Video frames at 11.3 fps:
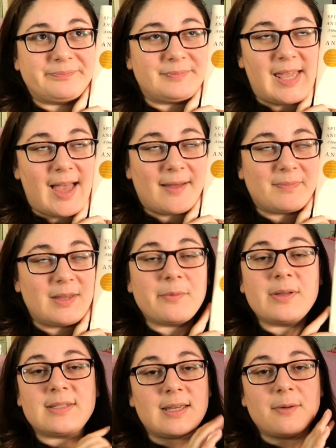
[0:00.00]
yeah, it
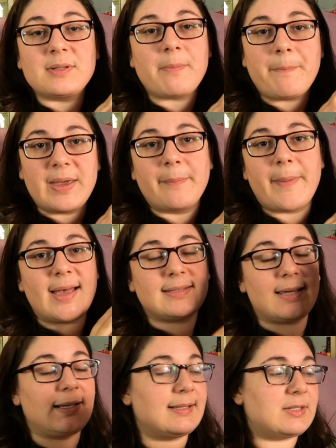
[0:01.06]
was a big mess.
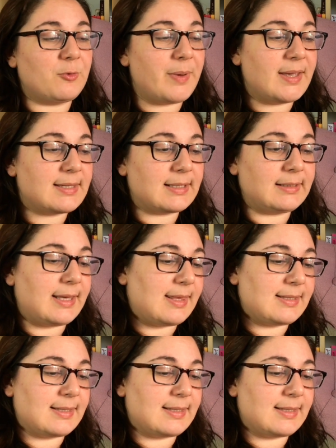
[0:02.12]
And so basically this